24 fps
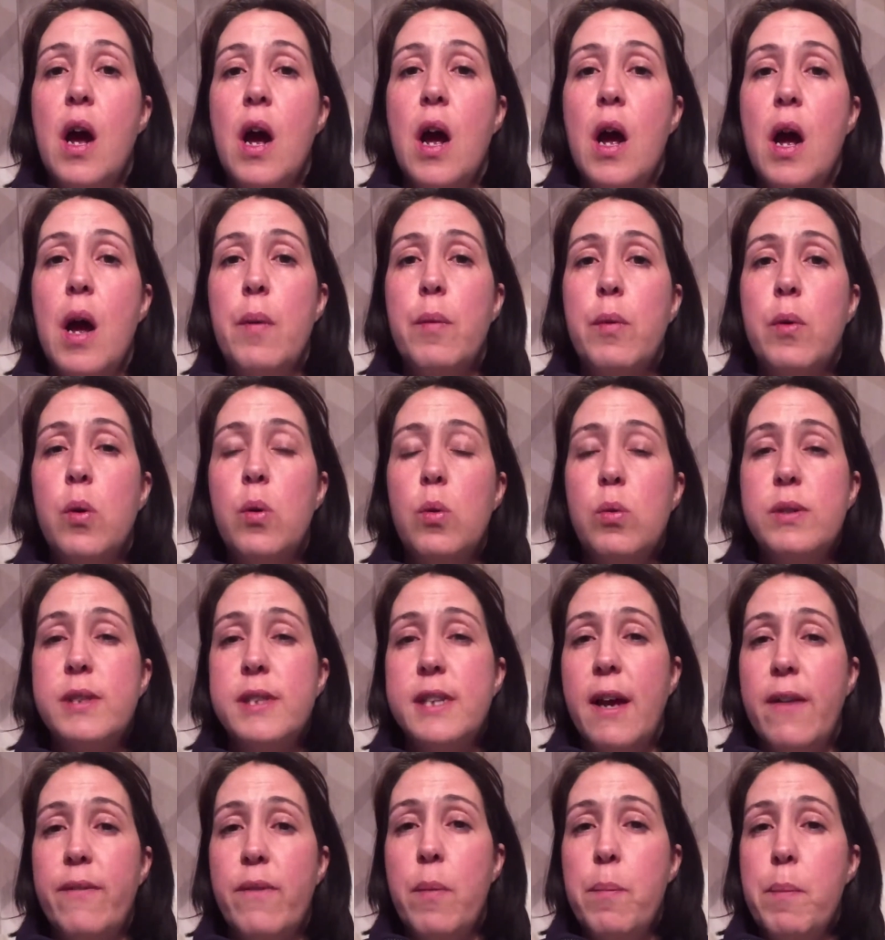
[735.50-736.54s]
called
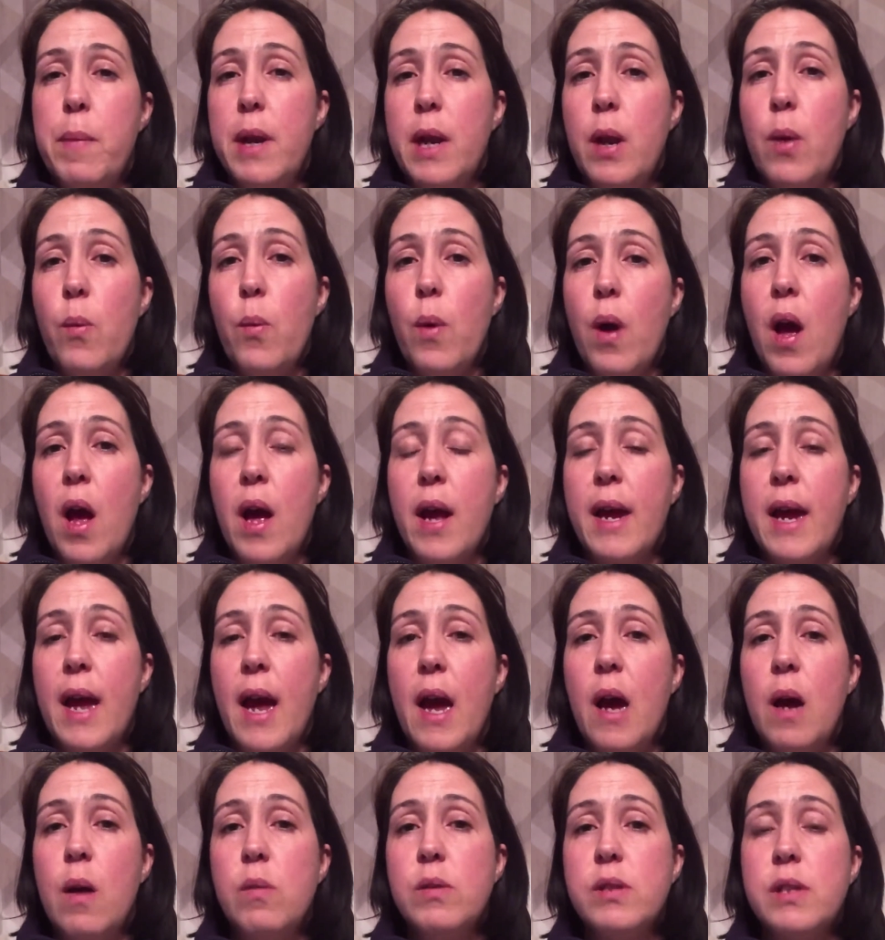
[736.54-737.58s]
7-Minute
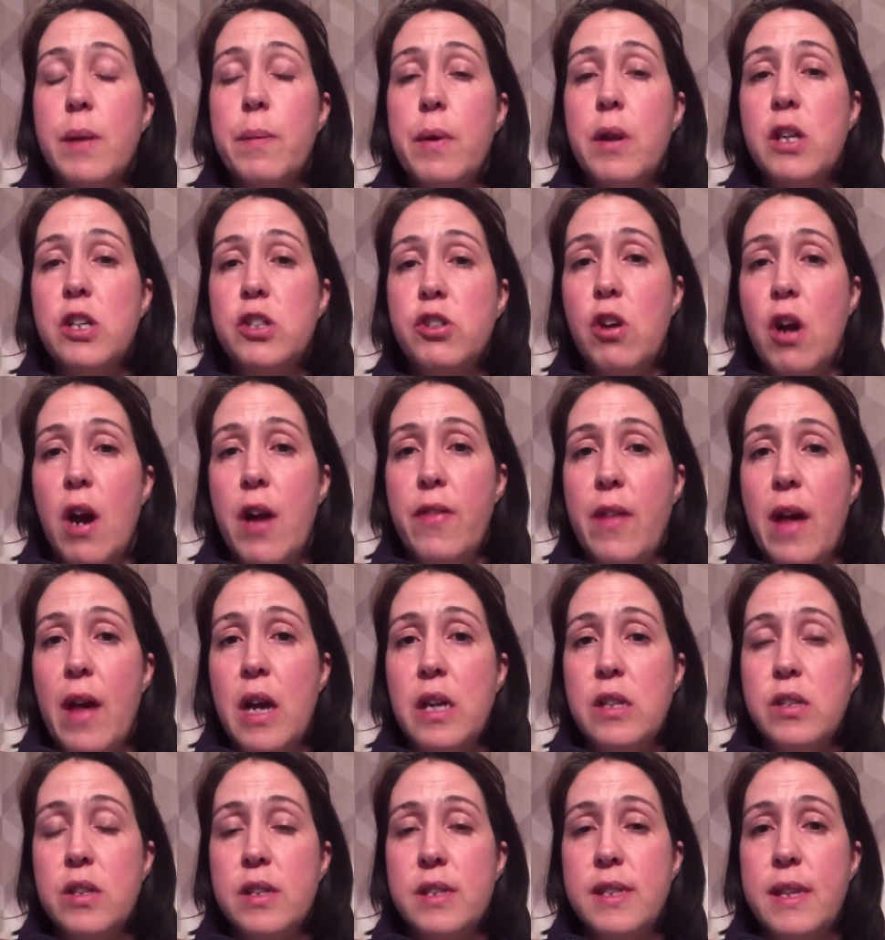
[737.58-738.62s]
Workout. So I'm going to try
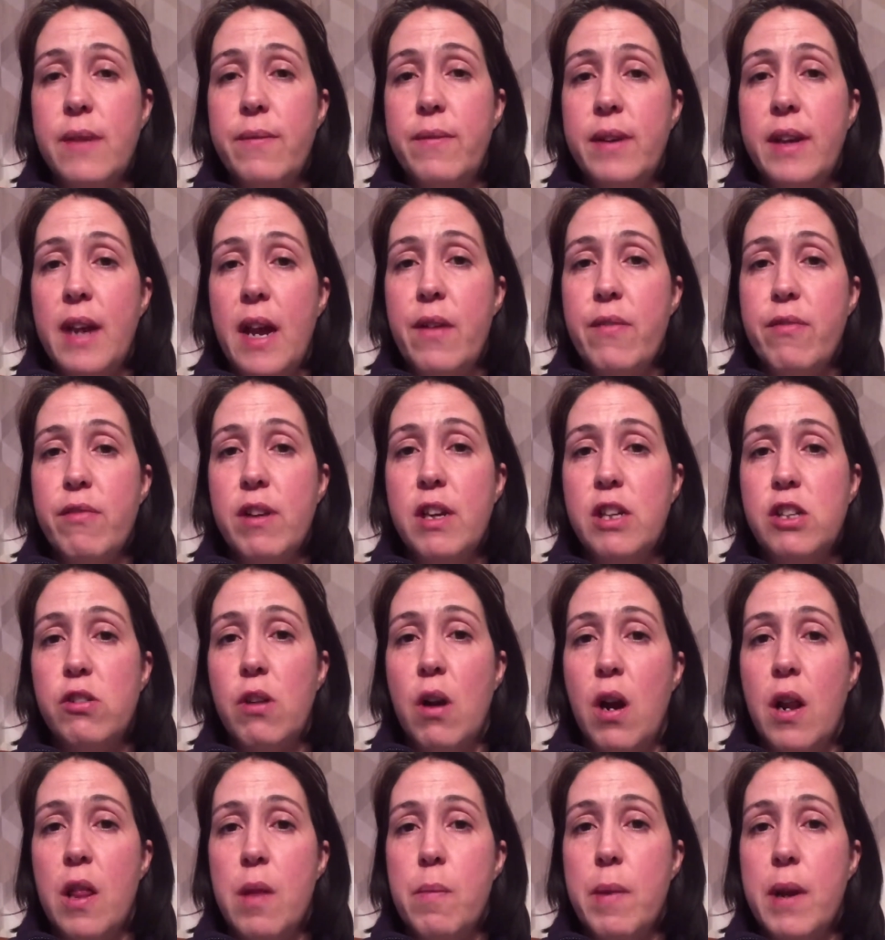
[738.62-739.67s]
that. It's on a 7-day free
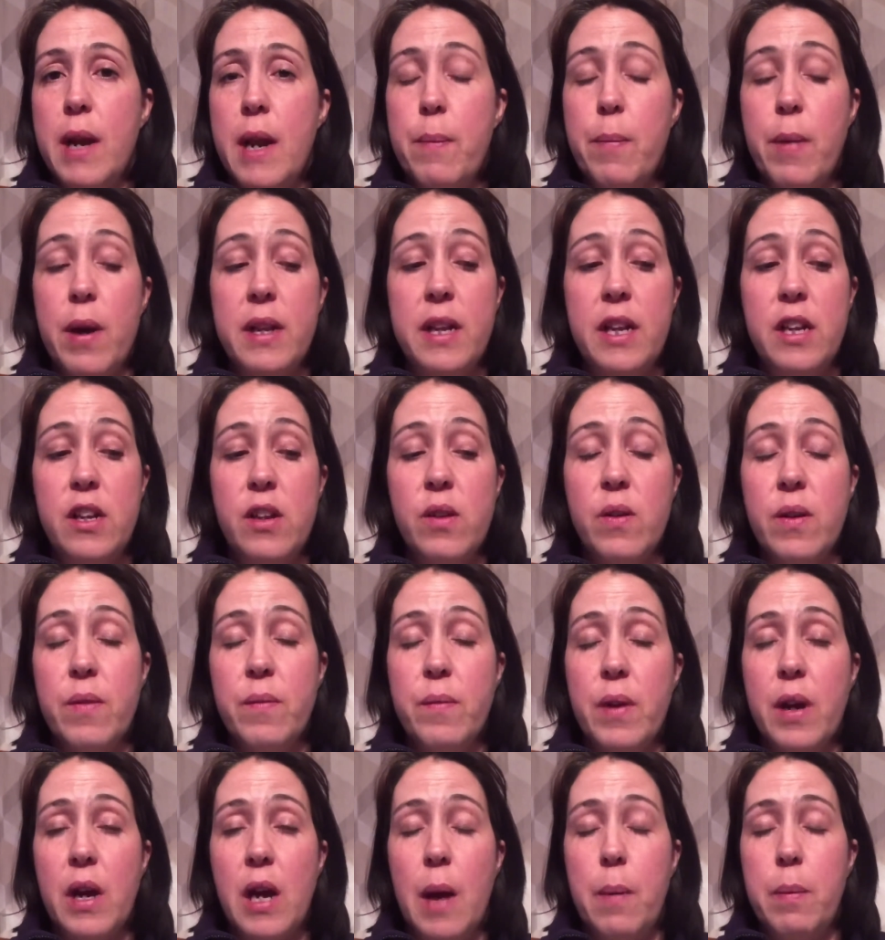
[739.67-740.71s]
trial at the minute, but I did do
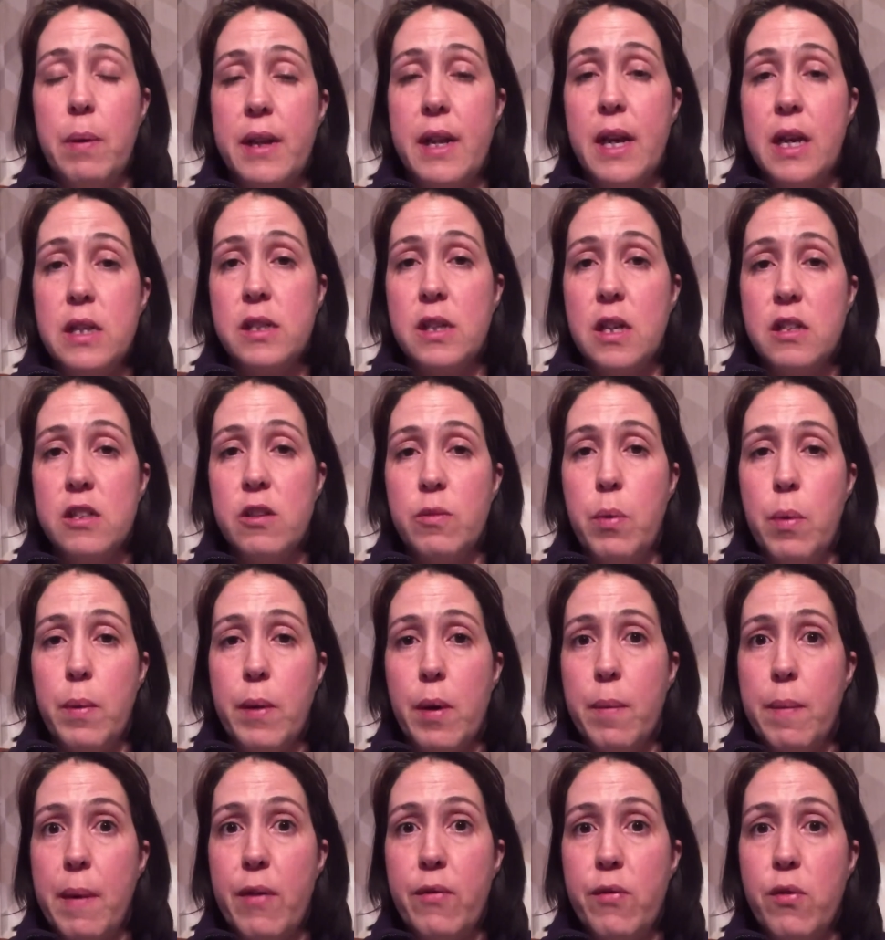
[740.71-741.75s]
it a couple of days ago, so I've probably
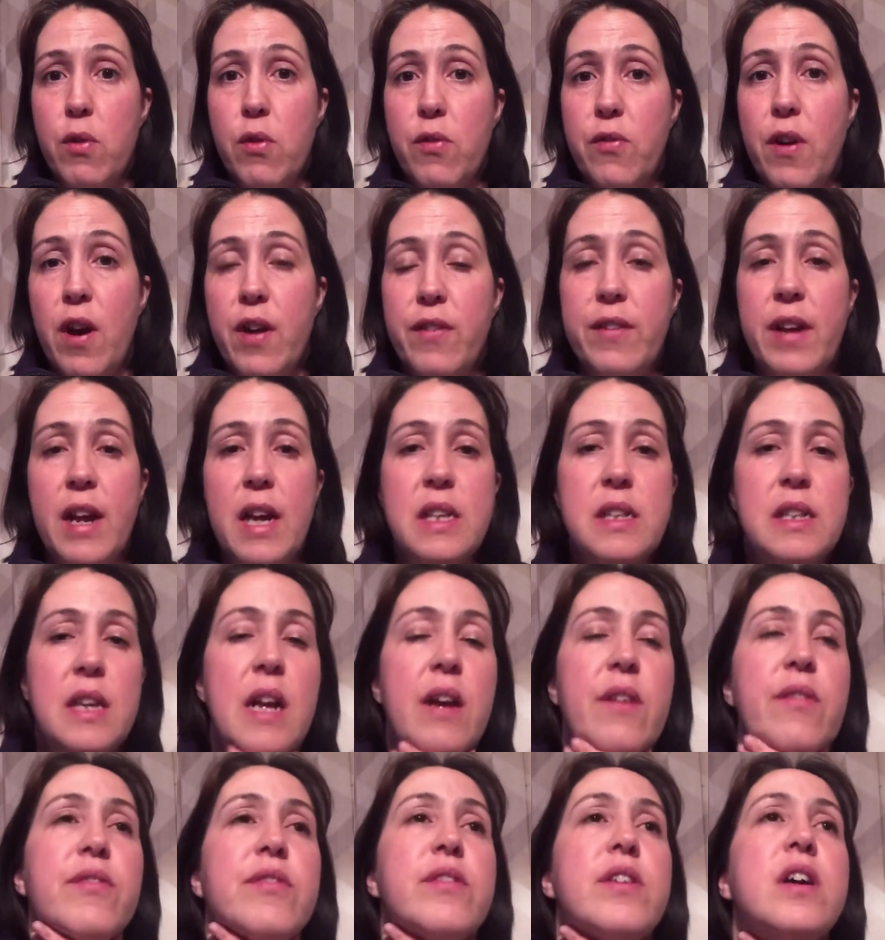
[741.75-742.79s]
got about 4 or 5 days
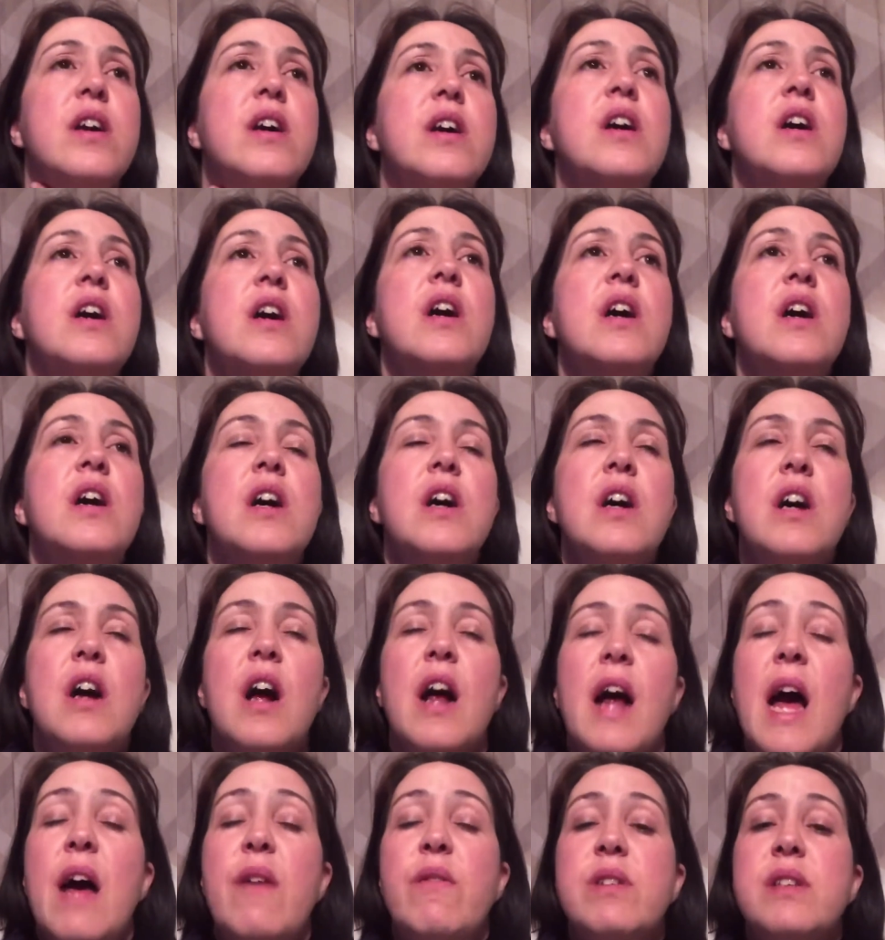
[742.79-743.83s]
left.
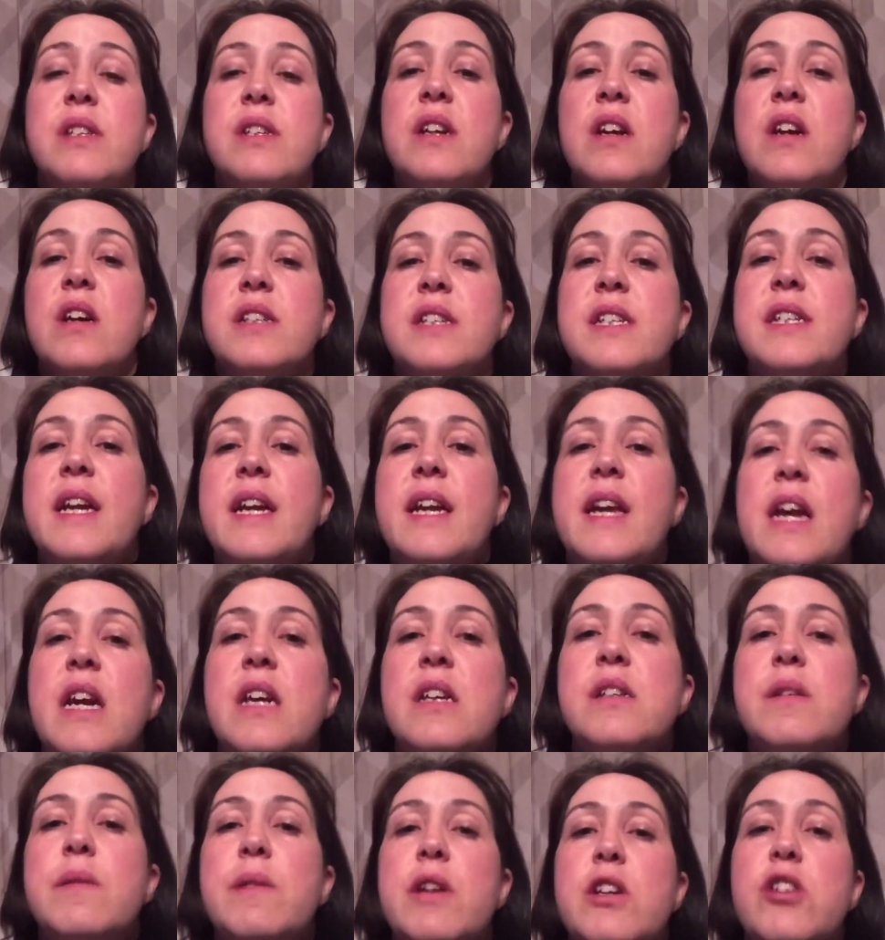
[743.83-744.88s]
I haven't started it
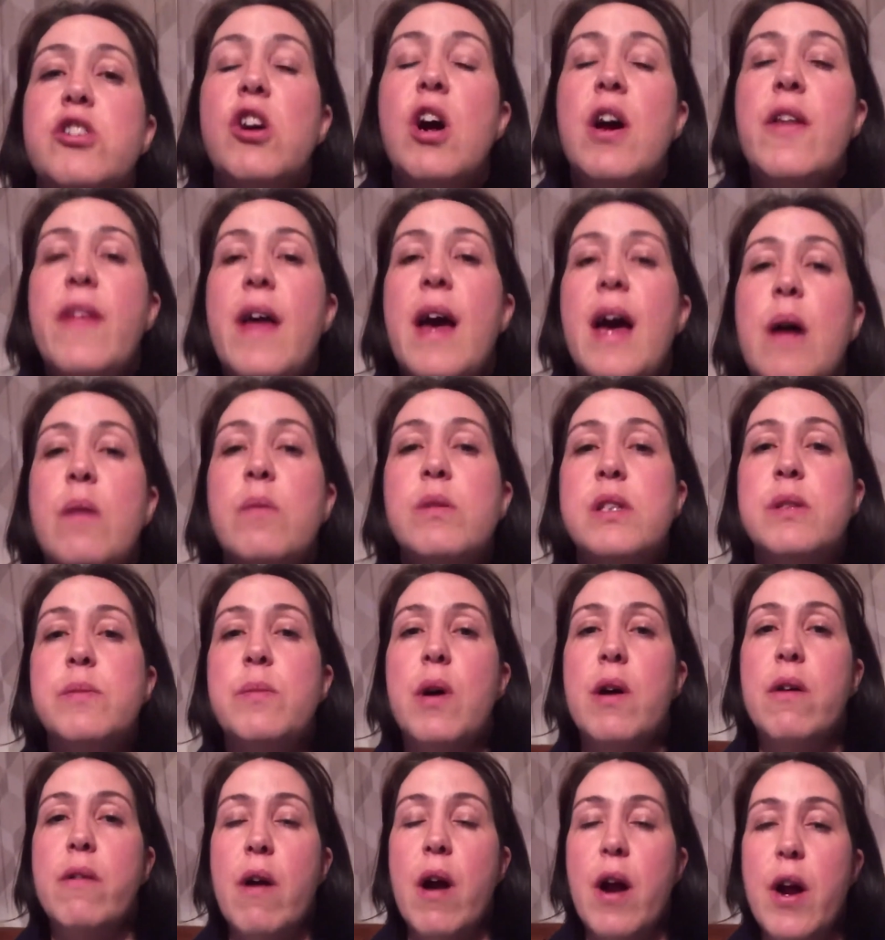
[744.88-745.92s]
yet. So I'm going to try that out
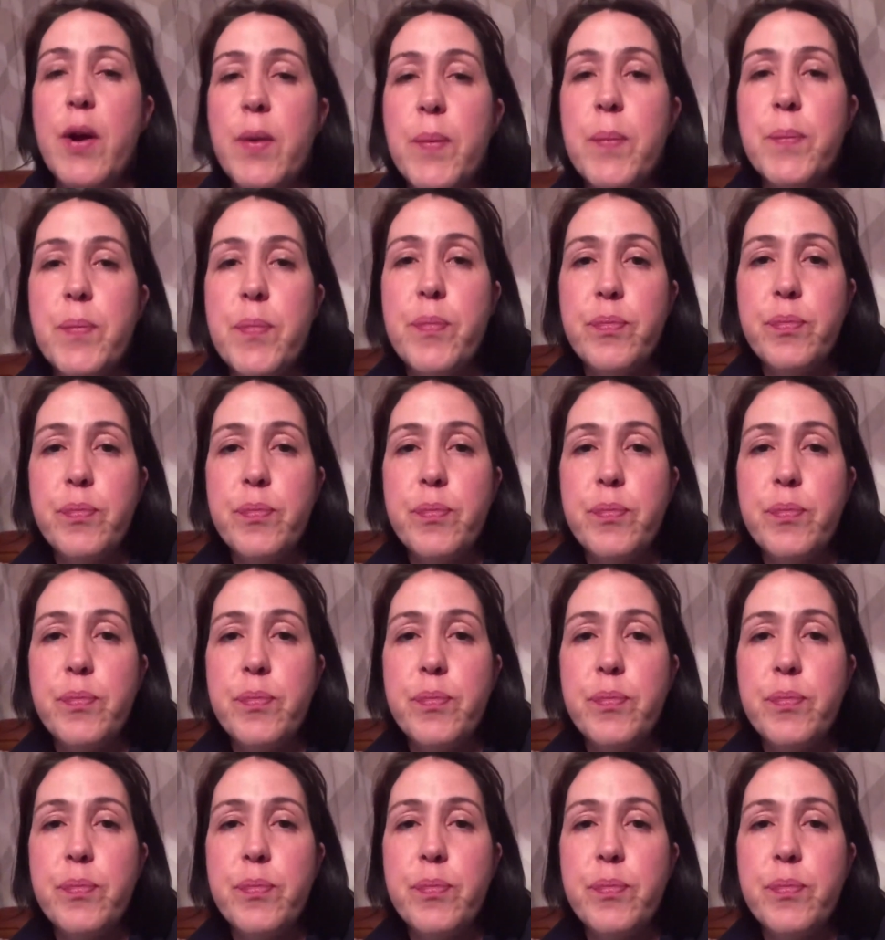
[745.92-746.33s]
tomorrow,